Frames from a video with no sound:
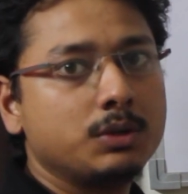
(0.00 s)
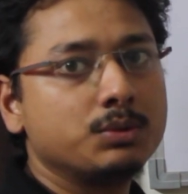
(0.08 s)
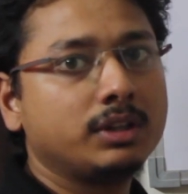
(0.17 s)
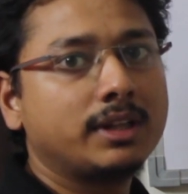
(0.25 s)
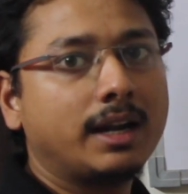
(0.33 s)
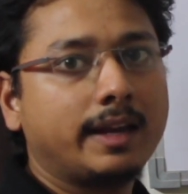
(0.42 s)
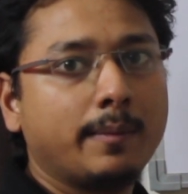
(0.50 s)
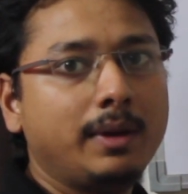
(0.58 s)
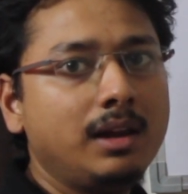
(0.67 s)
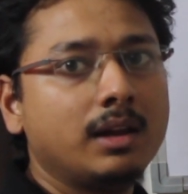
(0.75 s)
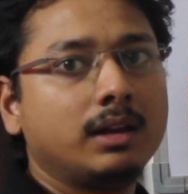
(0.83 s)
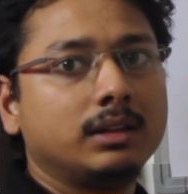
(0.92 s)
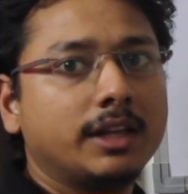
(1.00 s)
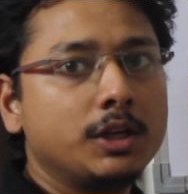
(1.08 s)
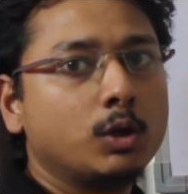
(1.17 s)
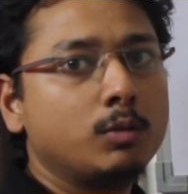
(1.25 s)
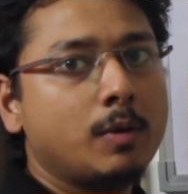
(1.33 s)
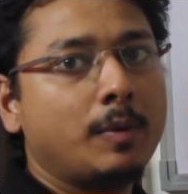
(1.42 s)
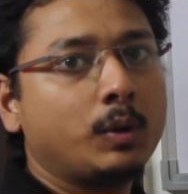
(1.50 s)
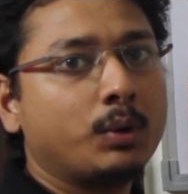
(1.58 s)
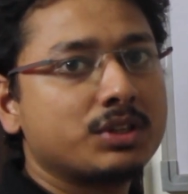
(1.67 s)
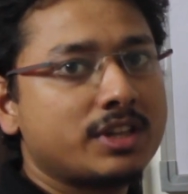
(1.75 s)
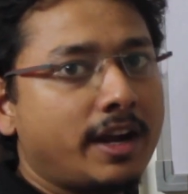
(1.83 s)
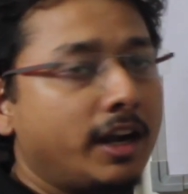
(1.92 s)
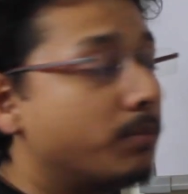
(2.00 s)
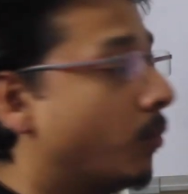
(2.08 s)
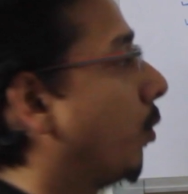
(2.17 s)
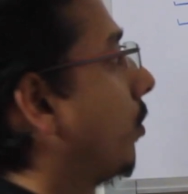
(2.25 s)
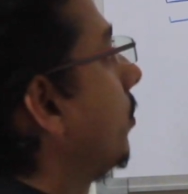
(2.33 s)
using that table. Then you will be able to understand it more.